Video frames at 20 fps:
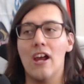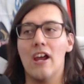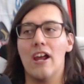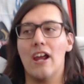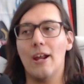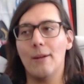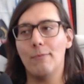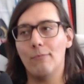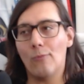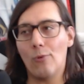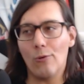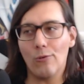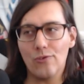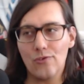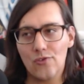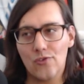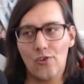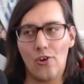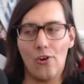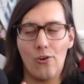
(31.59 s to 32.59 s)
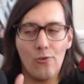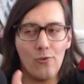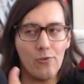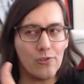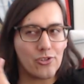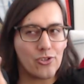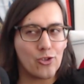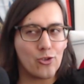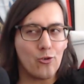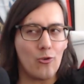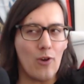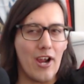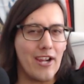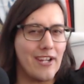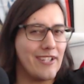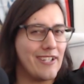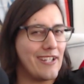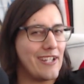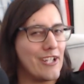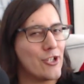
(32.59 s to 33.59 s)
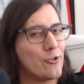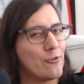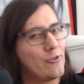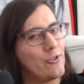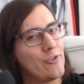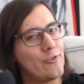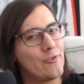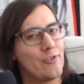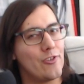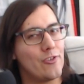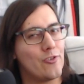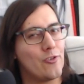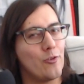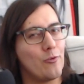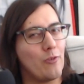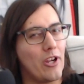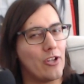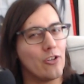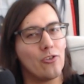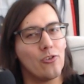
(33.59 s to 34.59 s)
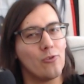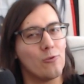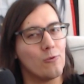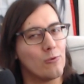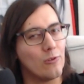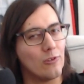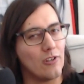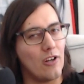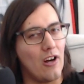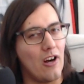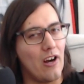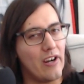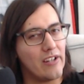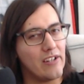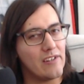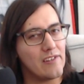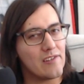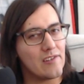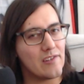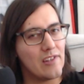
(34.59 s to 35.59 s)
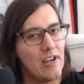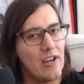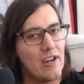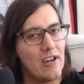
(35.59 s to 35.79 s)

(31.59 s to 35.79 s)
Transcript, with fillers: and more so trying to introduce it to a newer audience.